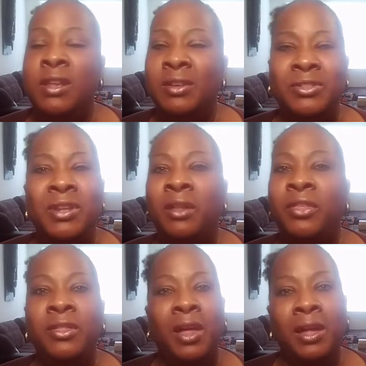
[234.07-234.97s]
There's
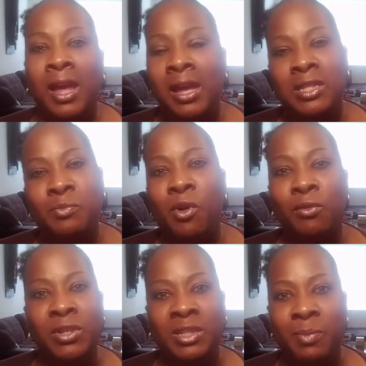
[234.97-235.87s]
nothing that gains
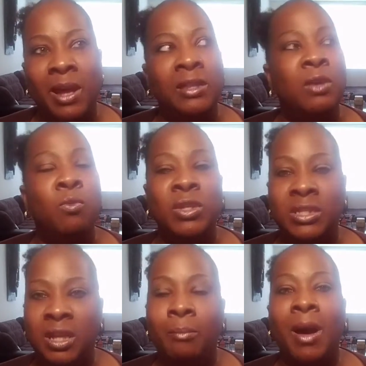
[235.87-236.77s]
more respect than
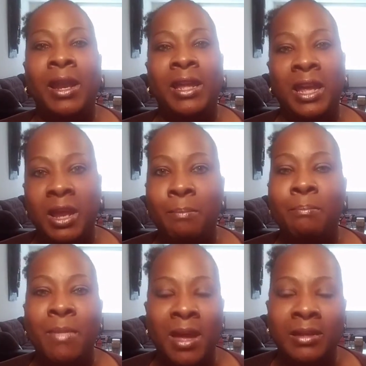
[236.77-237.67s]
when somebody can
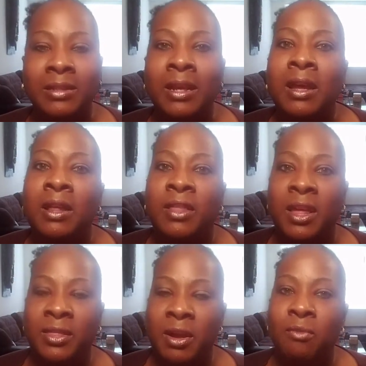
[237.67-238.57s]
admit
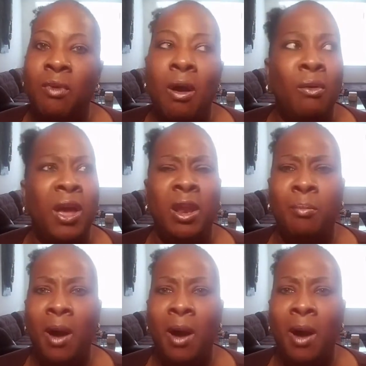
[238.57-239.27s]
that they're wrong and